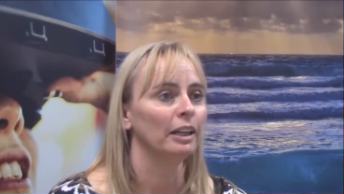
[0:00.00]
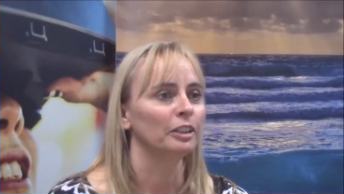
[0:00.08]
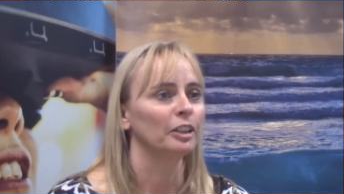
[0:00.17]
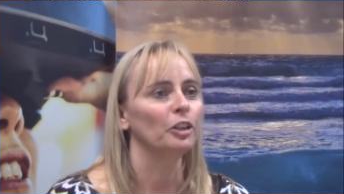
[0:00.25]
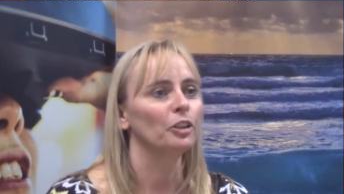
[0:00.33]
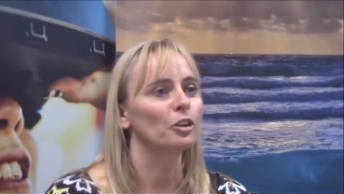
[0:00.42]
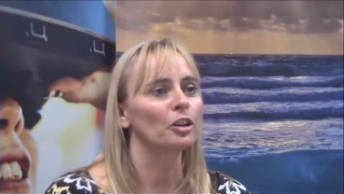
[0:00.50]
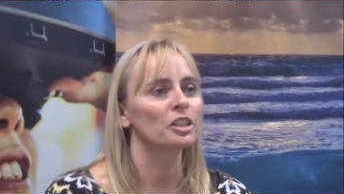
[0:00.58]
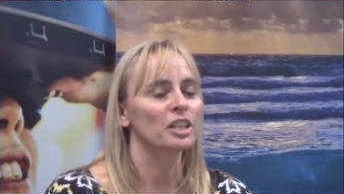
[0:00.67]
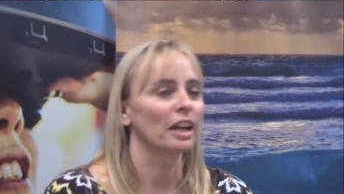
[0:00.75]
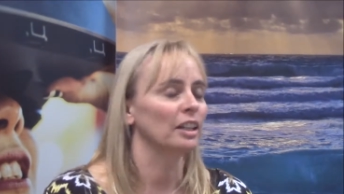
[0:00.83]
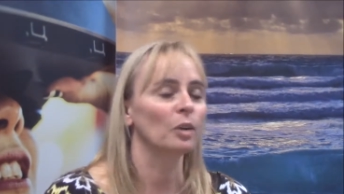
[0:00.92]
Now you can't
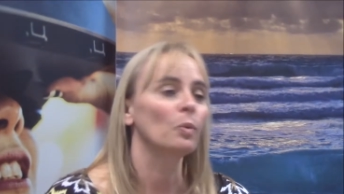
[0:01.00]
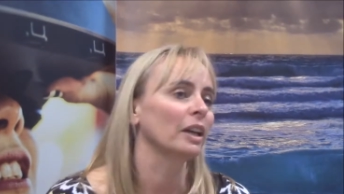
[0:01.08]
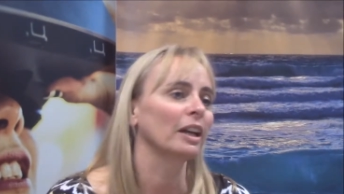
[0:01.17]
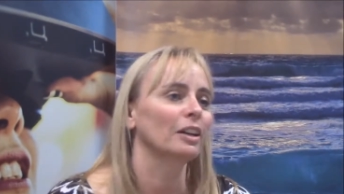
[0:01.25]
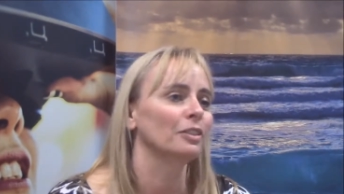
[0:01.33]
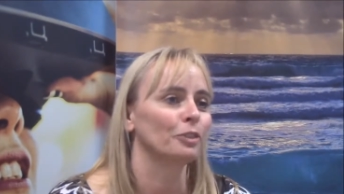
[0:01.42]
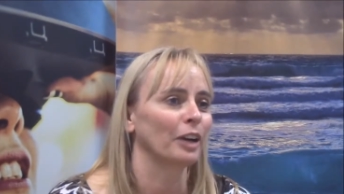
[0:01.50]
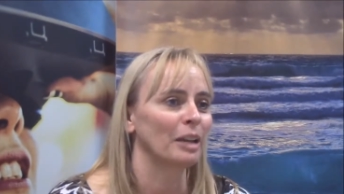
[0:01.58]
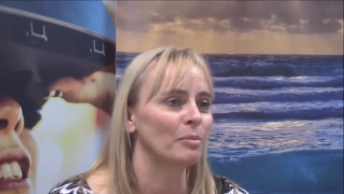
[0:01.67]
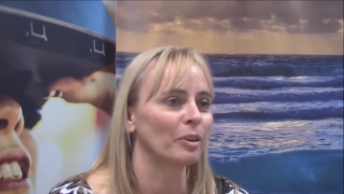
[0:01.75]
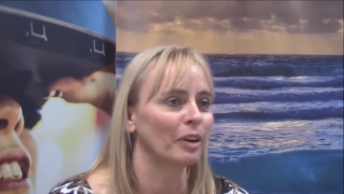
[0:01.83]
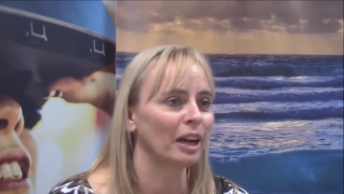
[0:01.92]
say, I don't want to go for an
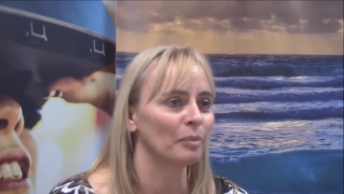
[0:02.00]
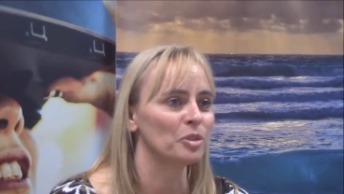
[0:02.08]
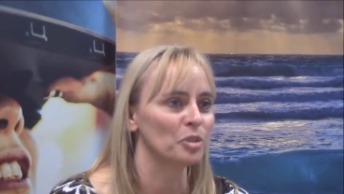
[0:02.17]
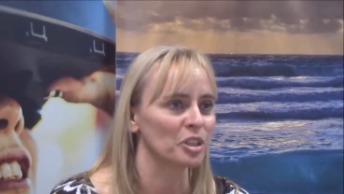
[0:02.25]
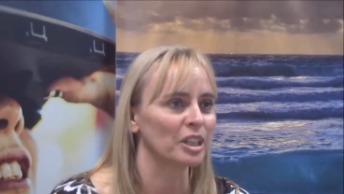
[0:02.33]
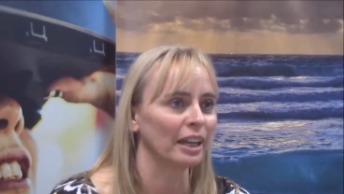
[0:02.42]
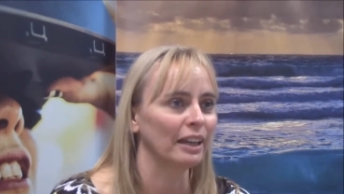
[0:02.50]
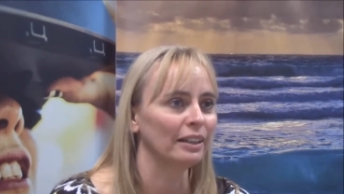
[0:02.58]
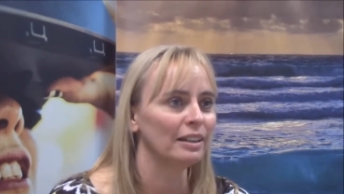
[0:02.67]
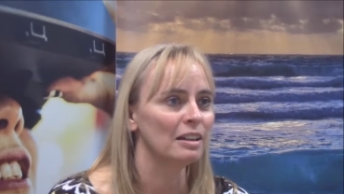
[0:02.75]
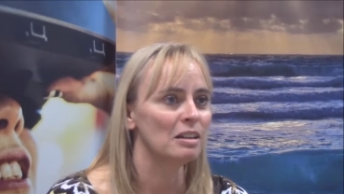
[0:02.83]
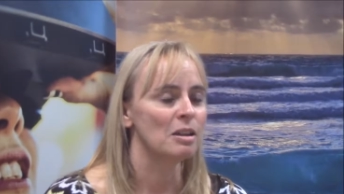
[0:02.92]
MRI, I'm too scared
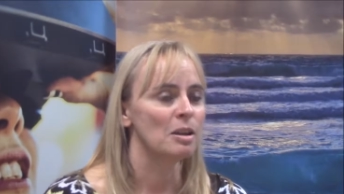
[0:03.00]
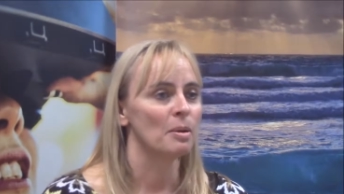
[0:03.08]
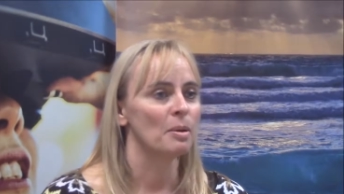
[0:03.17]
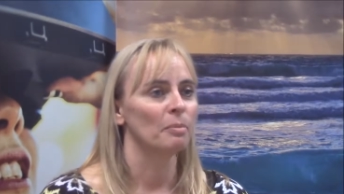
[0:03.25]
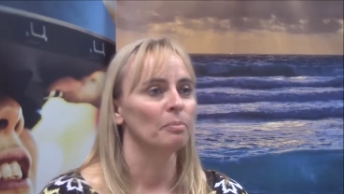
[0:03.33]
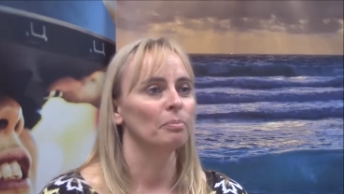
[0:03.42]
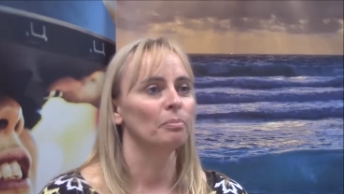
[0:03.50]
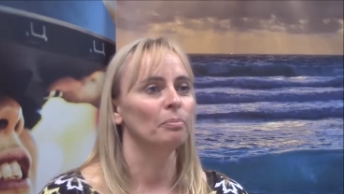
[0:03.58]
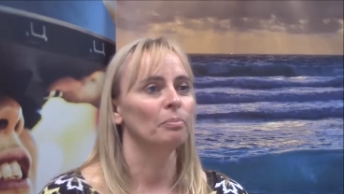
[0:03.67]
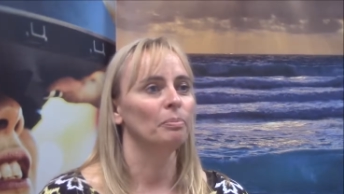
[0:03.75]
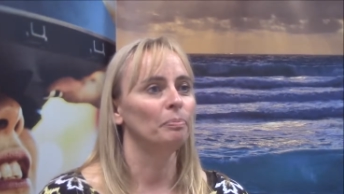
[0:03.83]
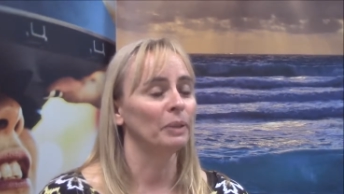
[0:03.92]

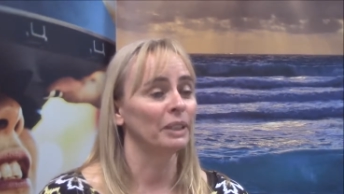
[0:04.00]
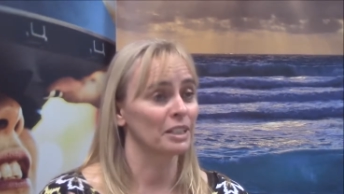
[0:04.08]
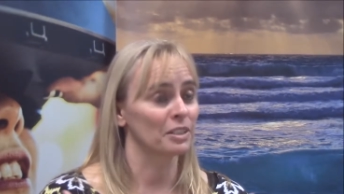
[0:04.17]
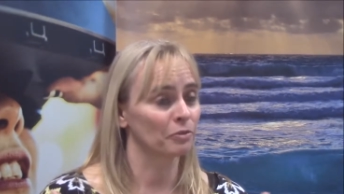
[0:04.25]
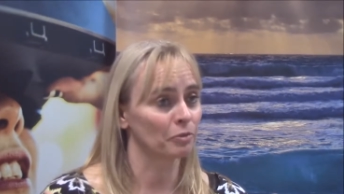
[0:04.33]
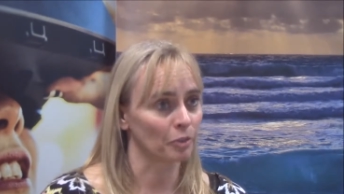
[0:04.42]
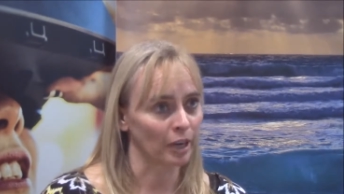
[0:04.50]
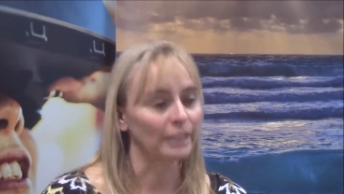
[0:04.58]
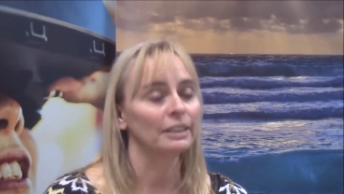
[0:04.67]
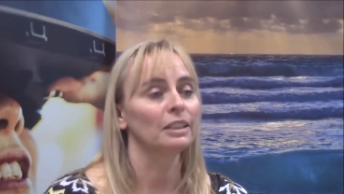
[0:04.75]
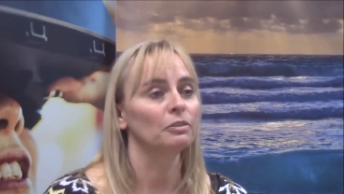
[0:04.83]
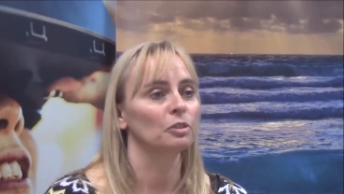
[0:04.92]
but it's
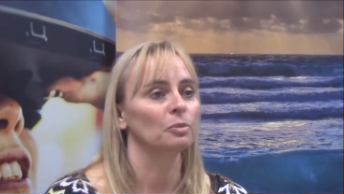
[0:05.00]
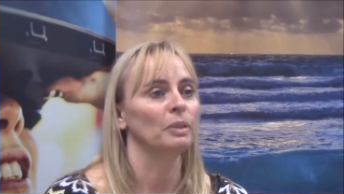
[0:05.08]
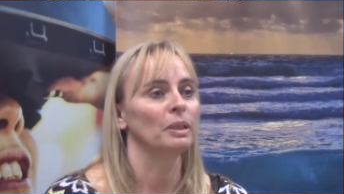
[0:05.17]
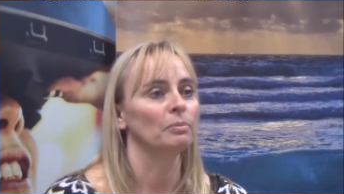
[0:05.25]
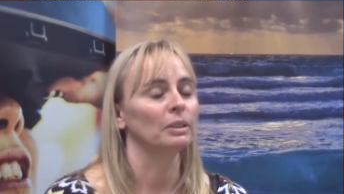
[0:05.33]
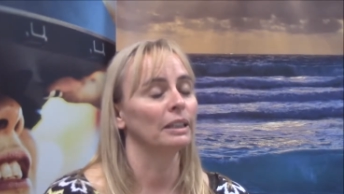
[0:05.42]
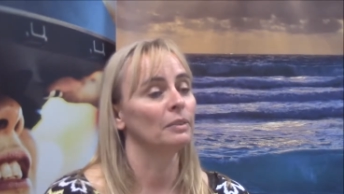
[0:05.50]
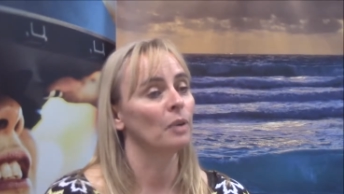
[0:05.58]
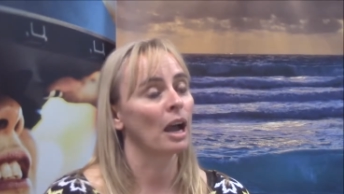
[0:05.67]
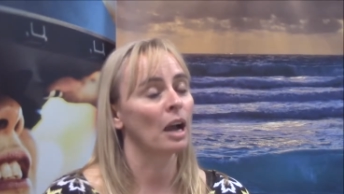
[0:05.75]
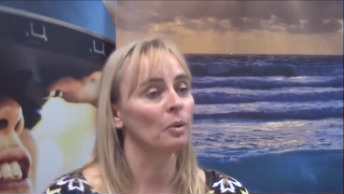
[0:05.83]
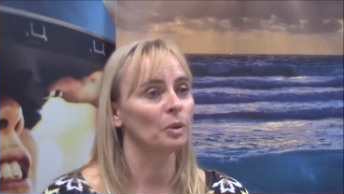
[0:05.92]
frightening for people. And
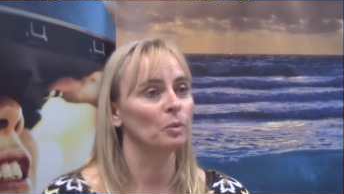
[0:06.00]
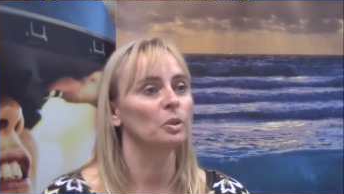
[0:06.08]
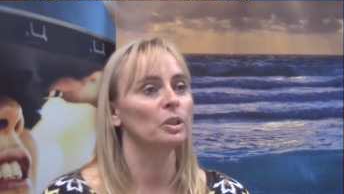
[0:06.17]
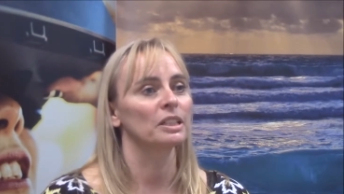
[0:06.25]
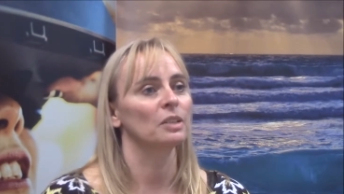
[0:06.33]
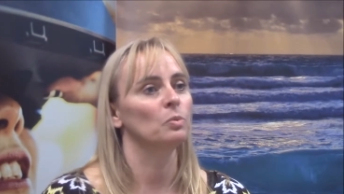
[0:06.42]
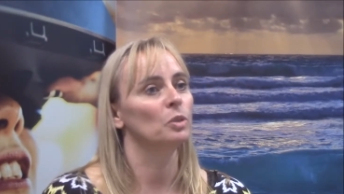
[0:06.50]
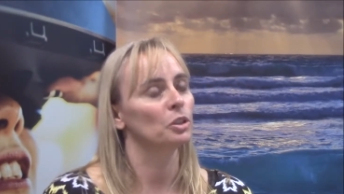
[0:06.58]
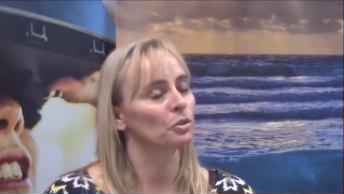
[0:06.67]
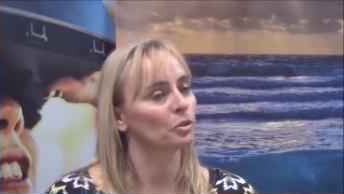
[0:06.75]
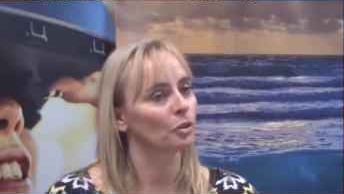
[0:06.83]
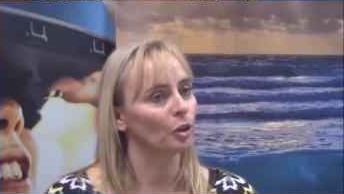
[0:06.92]
how it works, it works
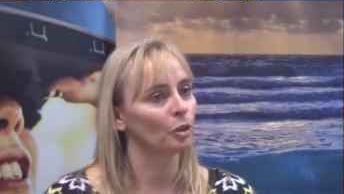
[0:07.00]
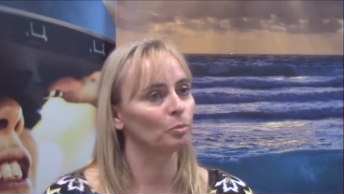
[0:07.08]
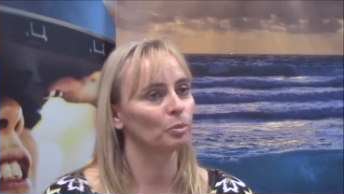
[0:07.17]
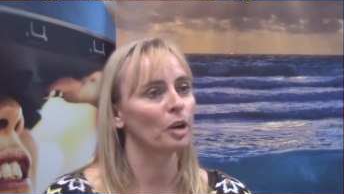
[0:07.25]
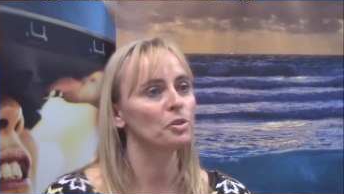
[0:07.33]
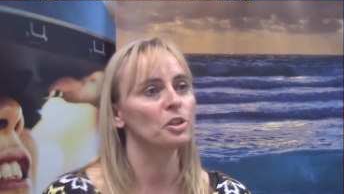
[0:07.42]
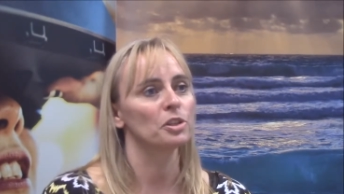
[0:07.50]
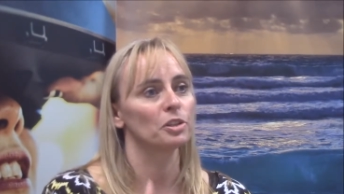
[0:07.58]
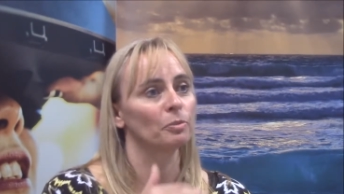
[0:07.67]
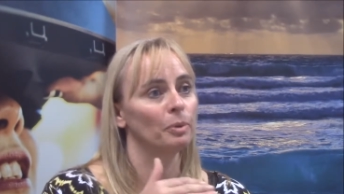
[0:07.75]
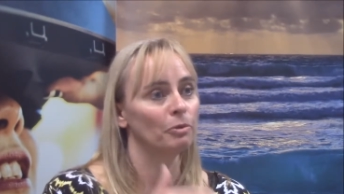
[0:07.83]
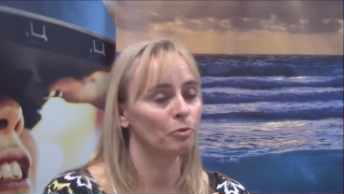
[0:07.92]
through the whole process, the
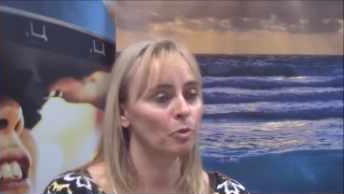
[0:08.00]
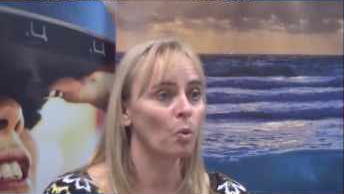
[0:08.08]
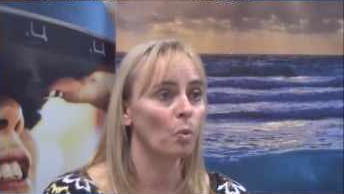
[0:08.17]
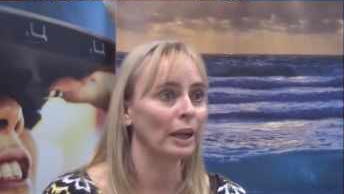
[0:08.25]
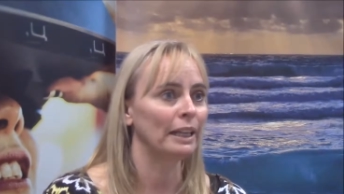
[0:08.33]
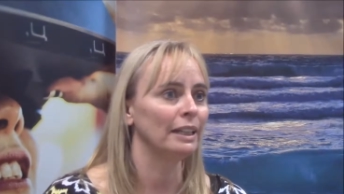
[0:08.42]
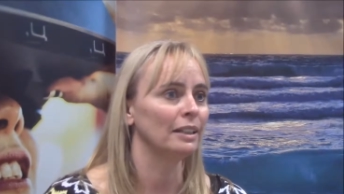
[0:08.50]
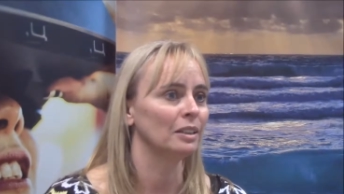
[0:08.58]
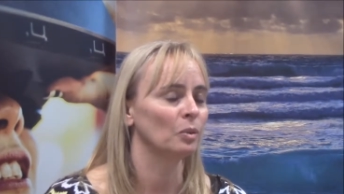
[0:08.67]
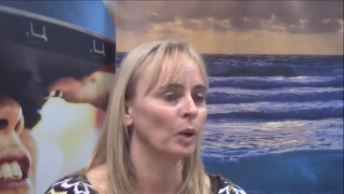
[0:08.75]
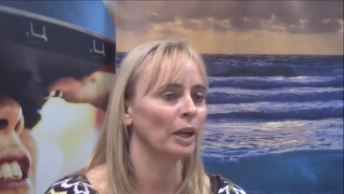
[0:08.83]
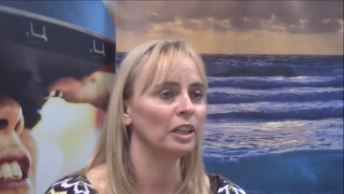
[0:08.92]
before waiting and
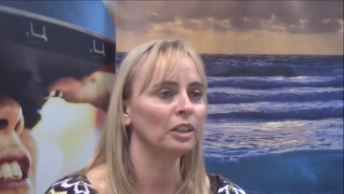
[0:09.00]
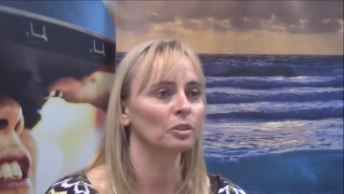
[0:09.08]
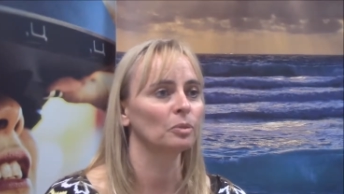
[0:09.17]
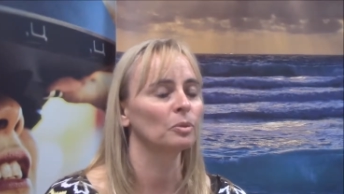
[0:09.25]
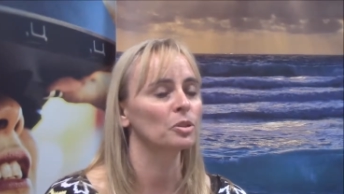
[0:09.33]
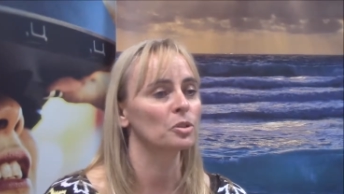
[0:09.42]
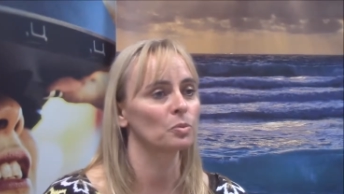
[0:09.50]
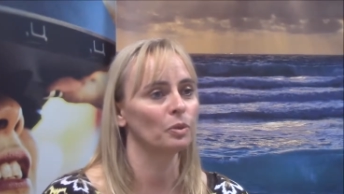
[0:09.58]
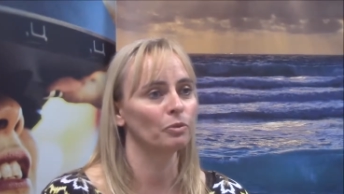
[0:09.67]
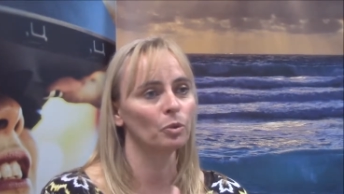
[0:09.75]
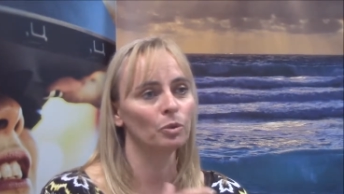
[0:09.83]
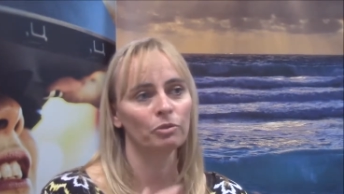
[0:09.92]
the waiting room, because
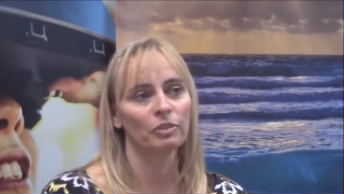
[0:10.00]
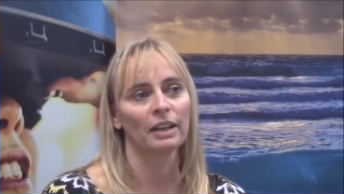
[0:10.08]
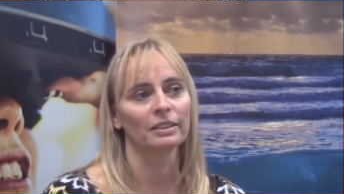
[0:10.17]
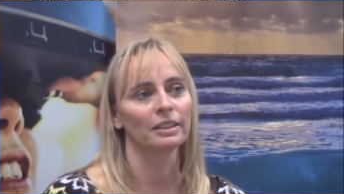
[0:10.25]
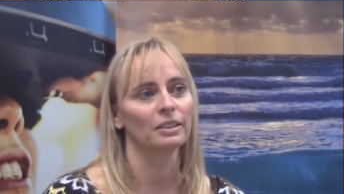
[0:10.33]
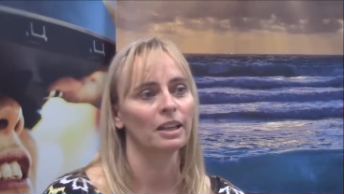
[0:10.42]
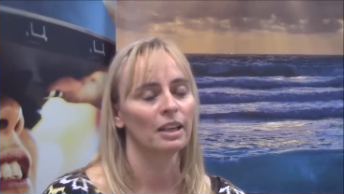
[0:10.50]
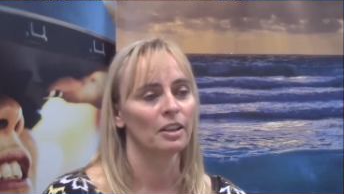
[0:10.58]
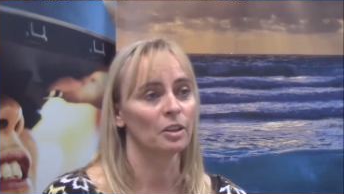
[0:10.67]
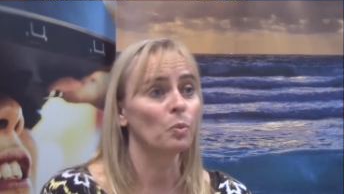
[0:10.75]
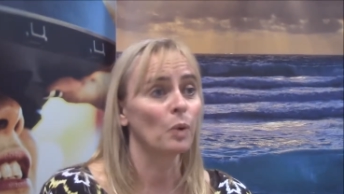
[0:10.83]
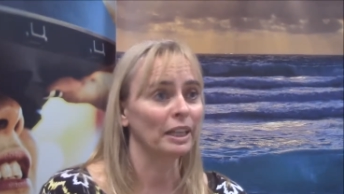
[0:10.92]
we've all found that
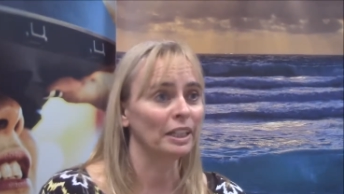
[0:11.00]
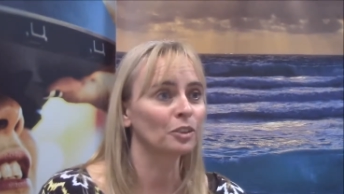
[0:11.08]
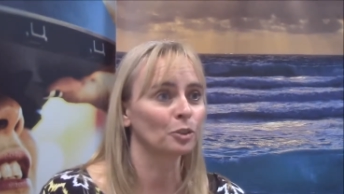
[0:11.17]
the waiting